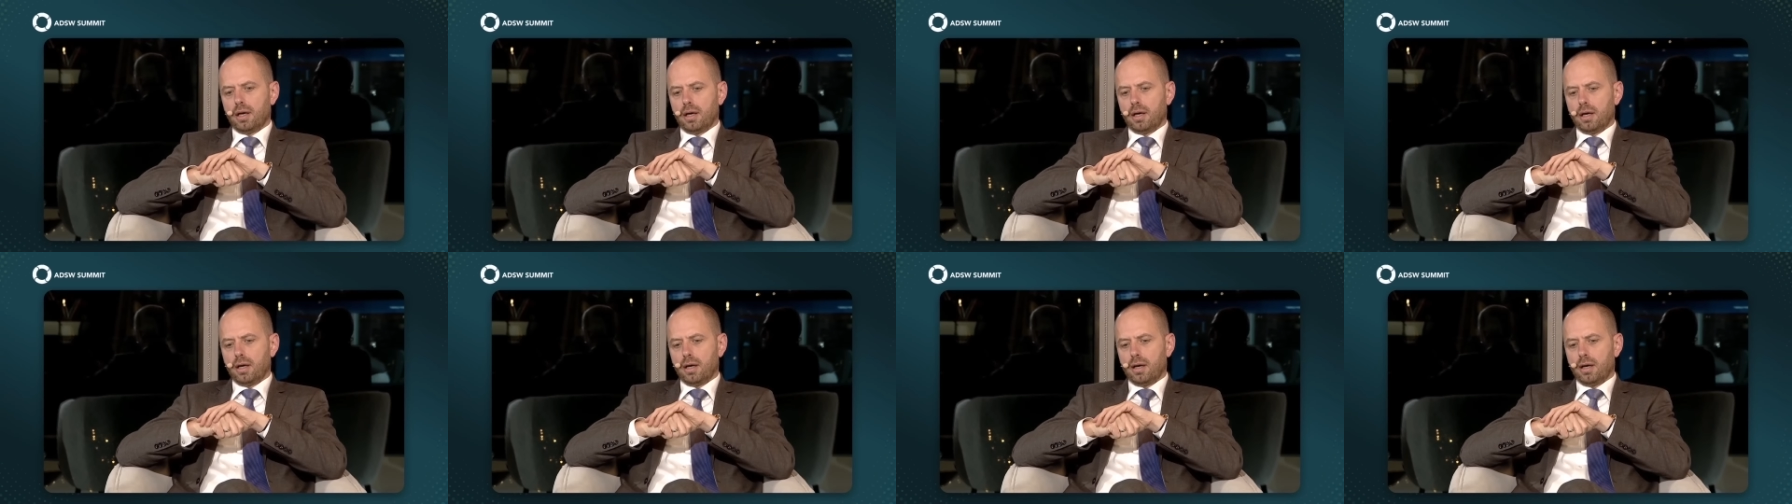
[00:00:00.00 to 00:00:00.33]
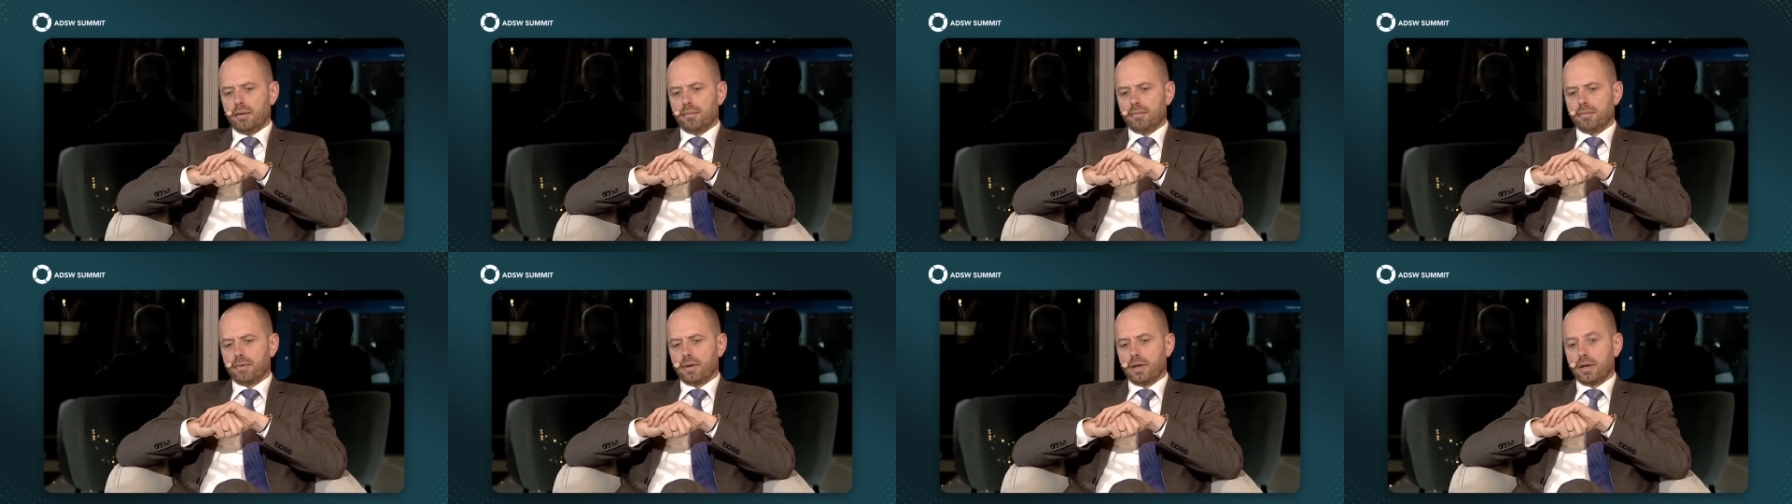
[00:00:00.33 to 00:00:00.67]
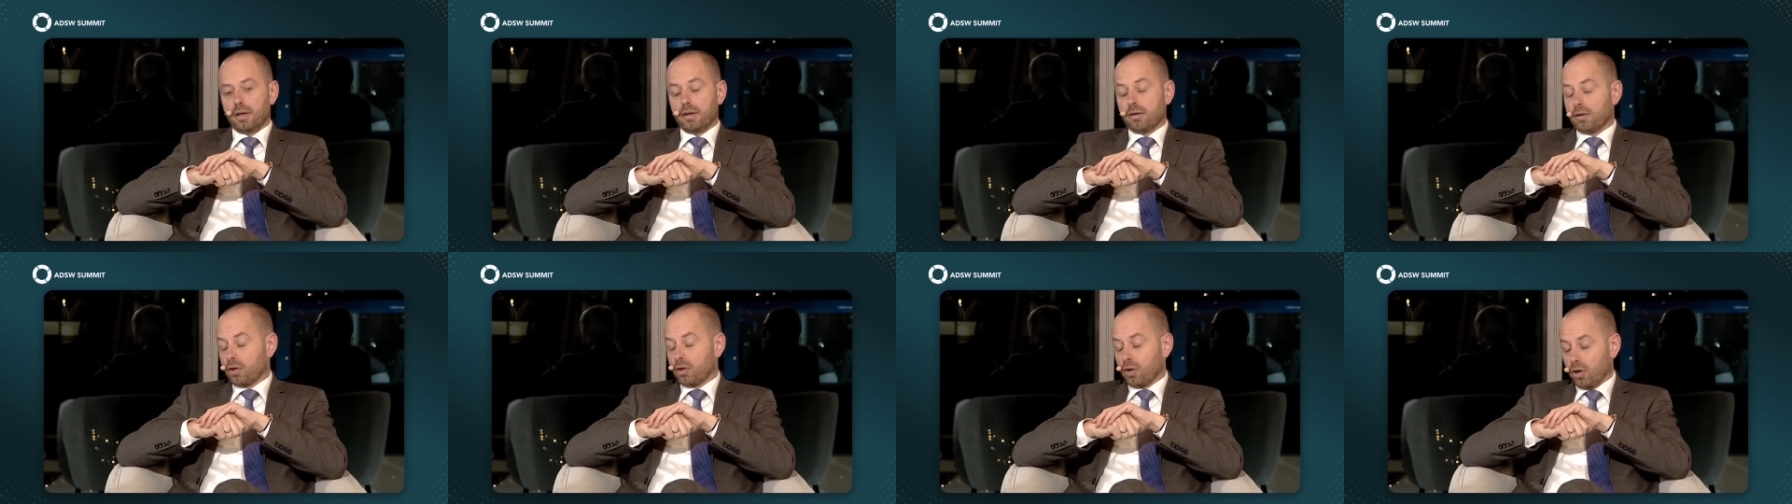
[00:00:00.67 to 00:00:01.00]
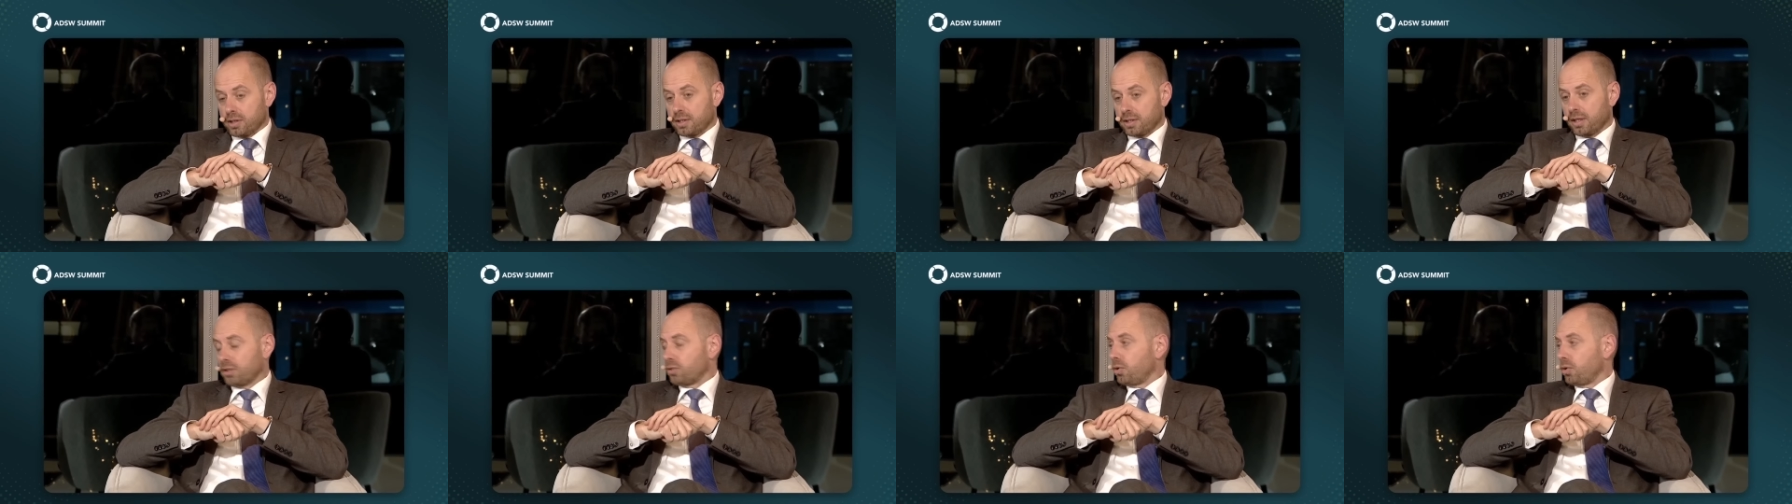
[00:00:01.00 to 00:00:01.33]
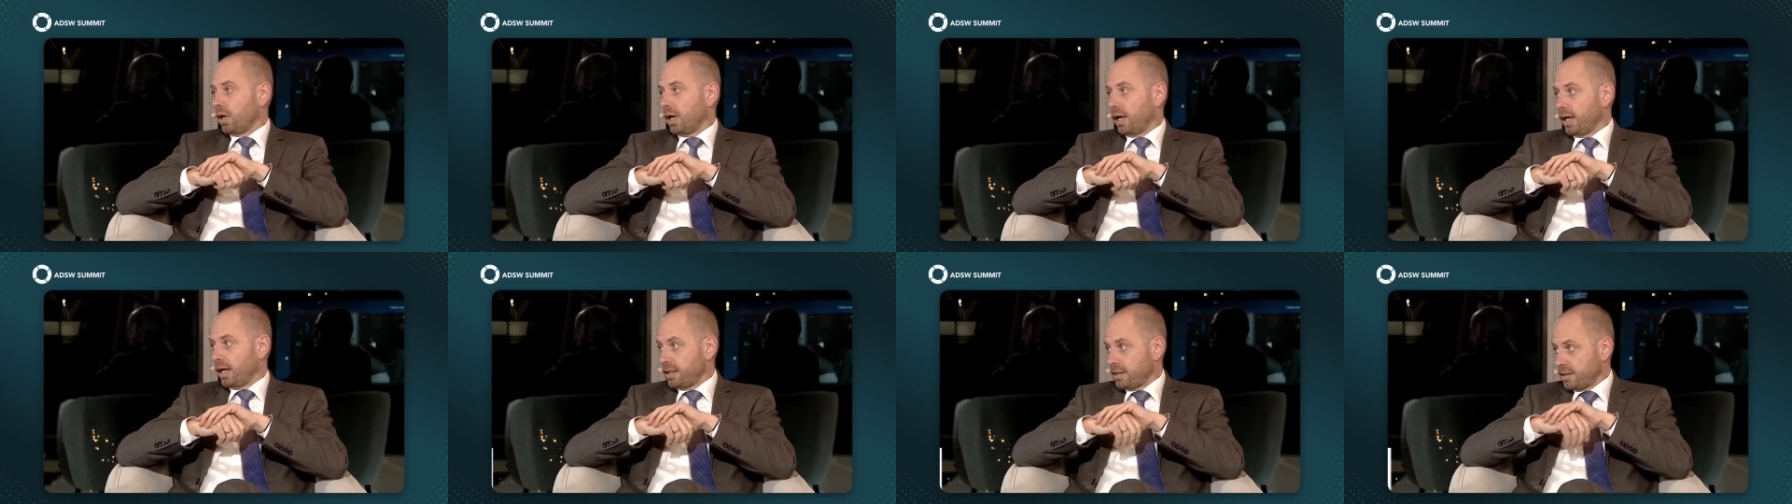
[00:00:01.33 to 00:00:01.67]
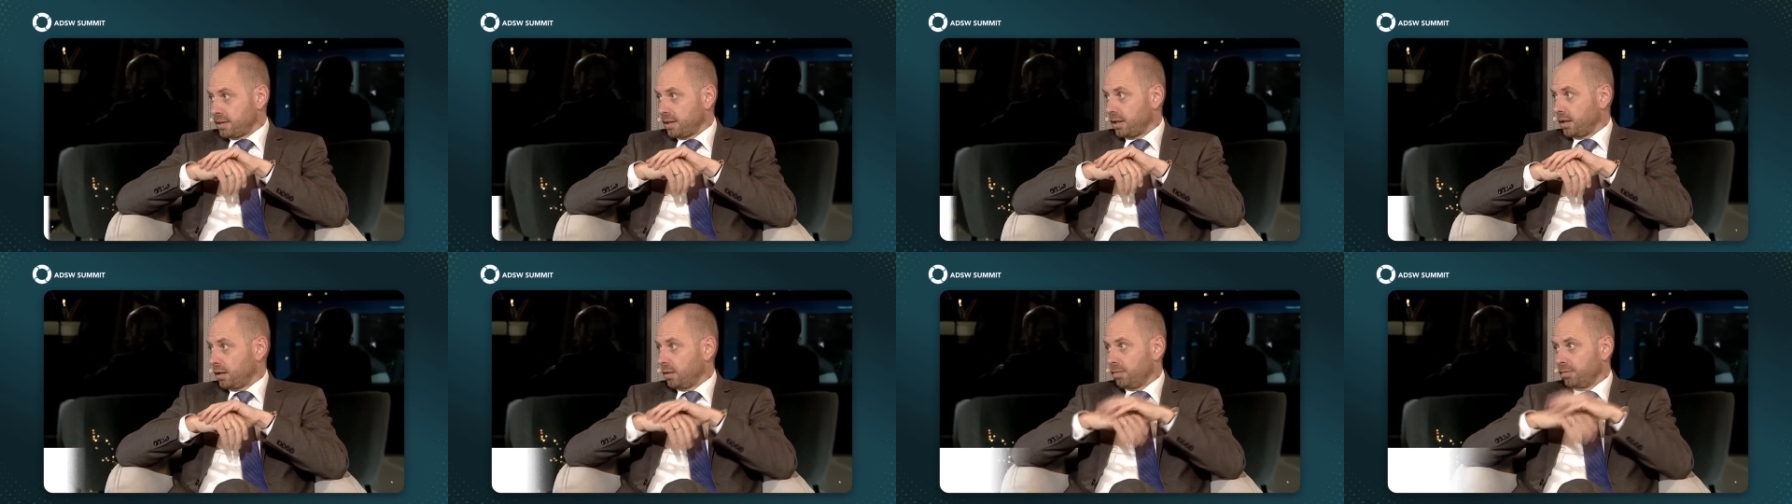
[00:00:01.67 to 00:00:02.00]
The costs are too high
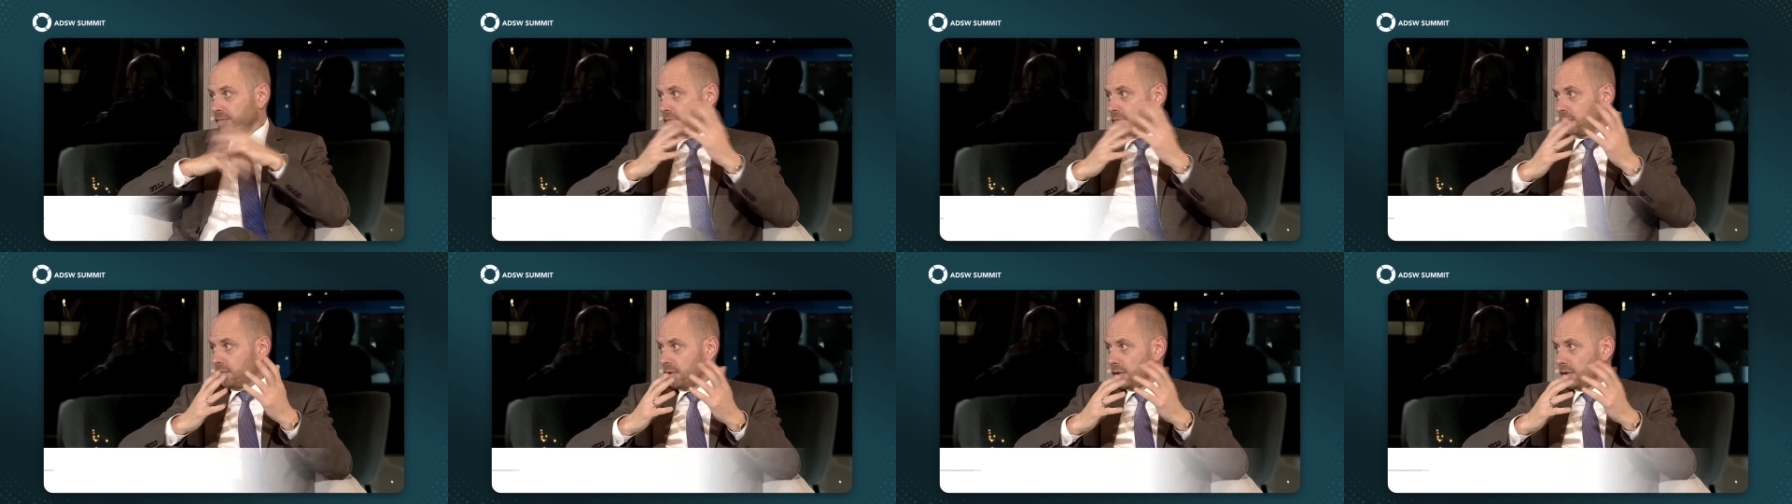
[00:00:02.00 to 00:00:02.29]
still.